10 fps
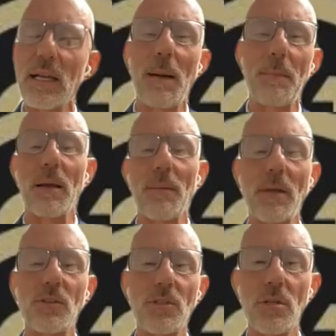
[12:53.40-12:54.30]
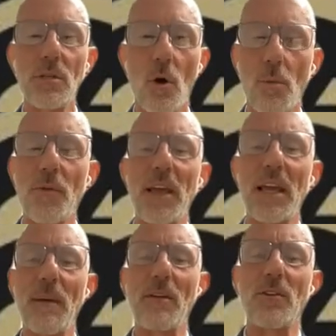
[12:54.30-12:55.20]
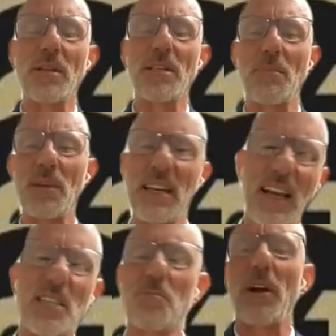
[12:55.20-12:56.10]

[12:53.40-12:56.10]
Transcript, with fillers: in a couple of months. Or we're thinking about doing something next